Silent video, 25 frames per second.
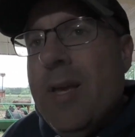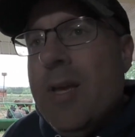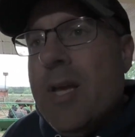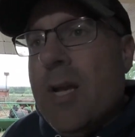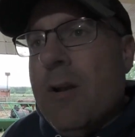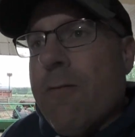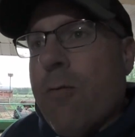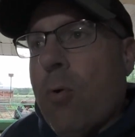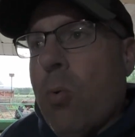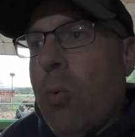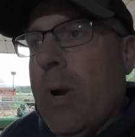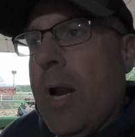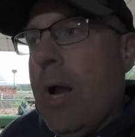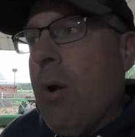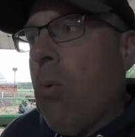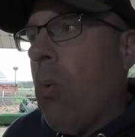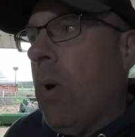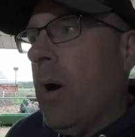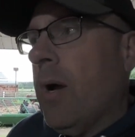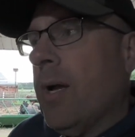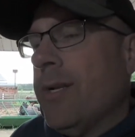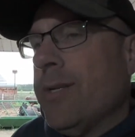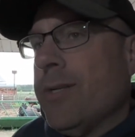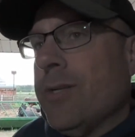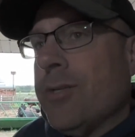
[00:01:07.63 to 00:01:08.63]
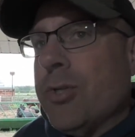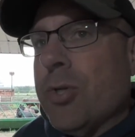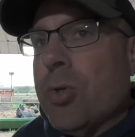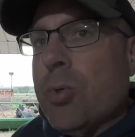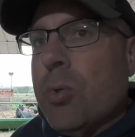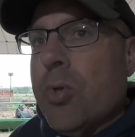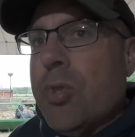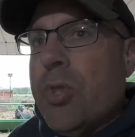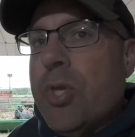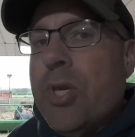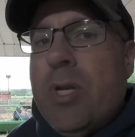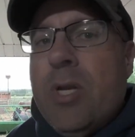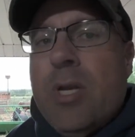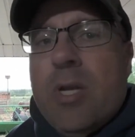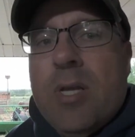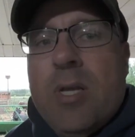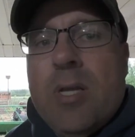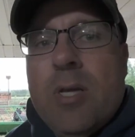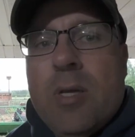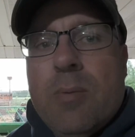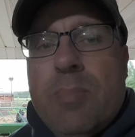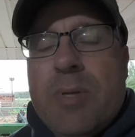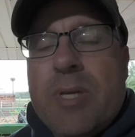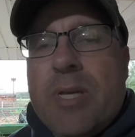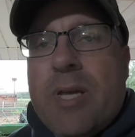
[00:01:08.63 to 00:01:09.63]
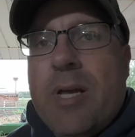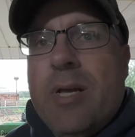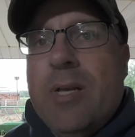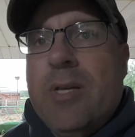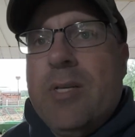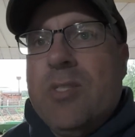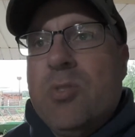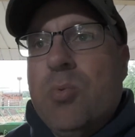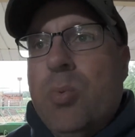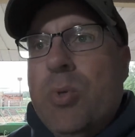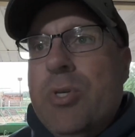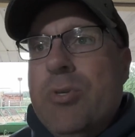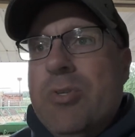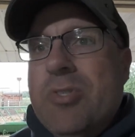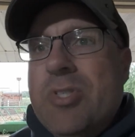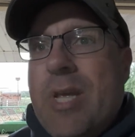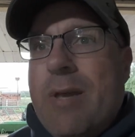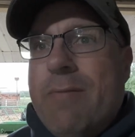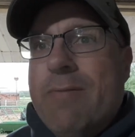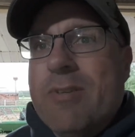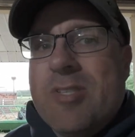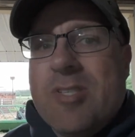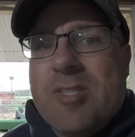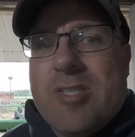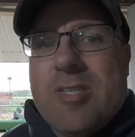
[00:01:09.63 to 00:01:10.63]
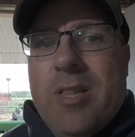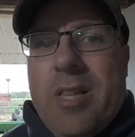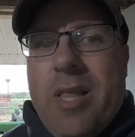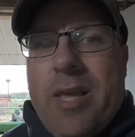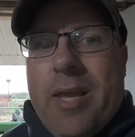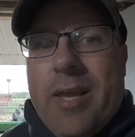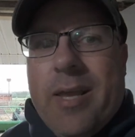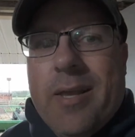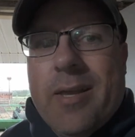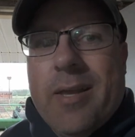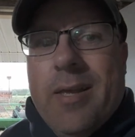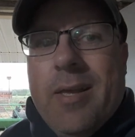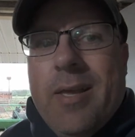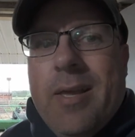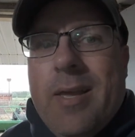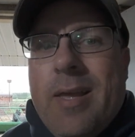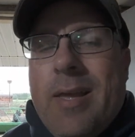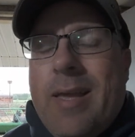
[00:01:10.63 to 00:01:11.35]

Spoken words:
And for what I wanted to do with it, because we used to have a sling